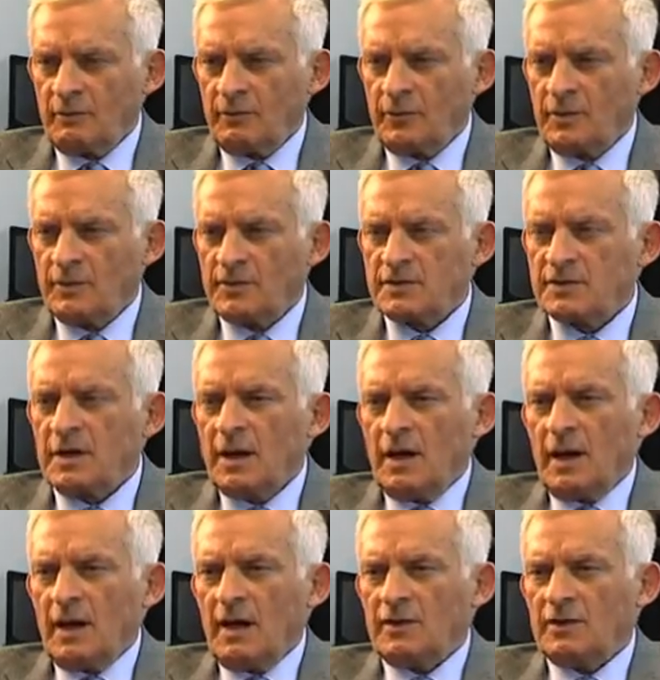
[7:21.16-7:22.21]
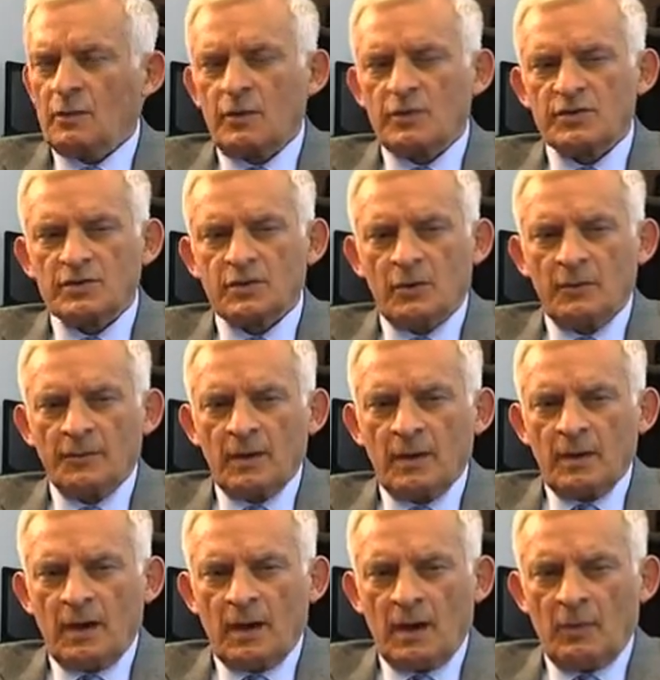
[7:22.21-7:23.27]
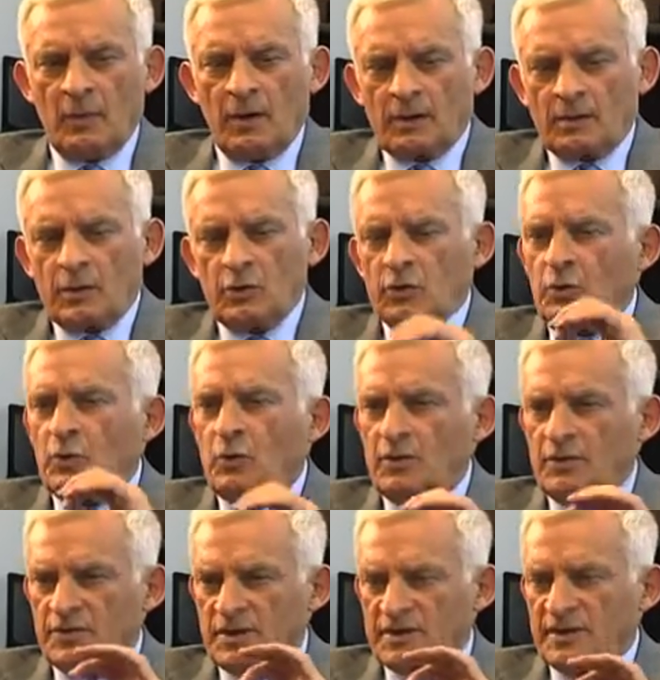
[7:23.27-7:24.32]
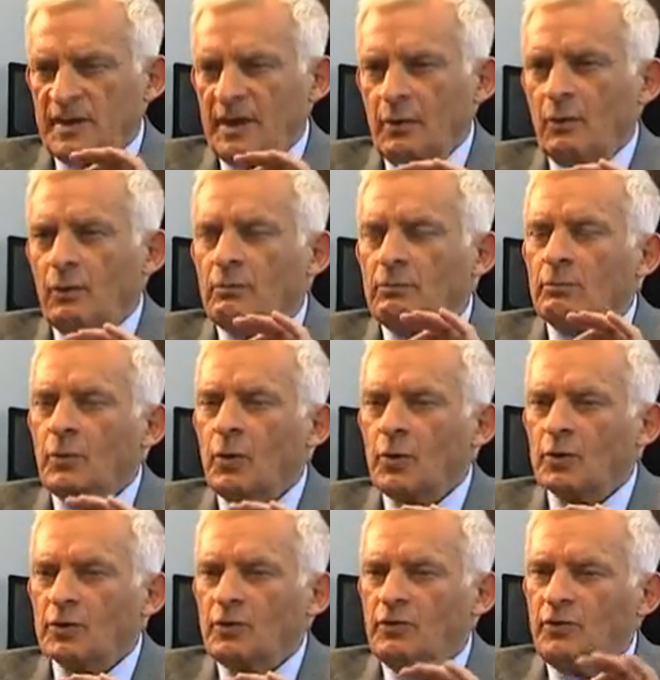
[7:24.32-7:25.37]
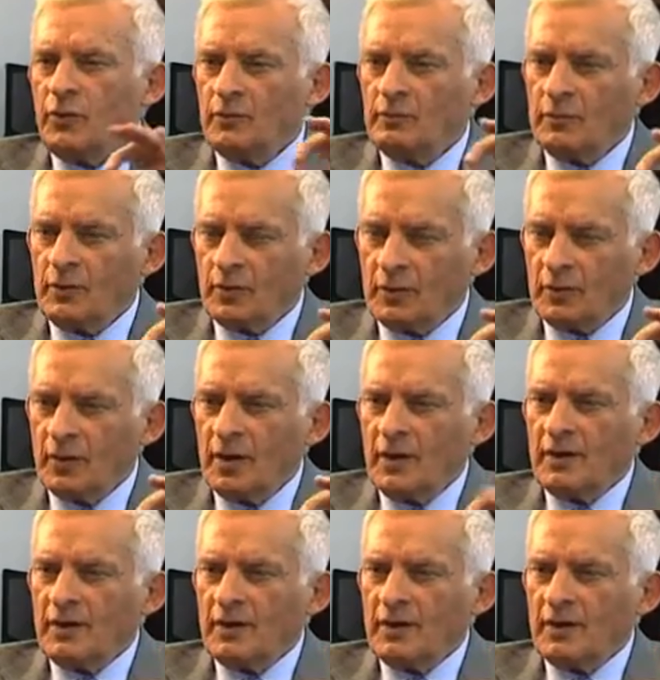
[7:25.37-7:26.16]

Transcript: fields, and also our rule just now, more for more.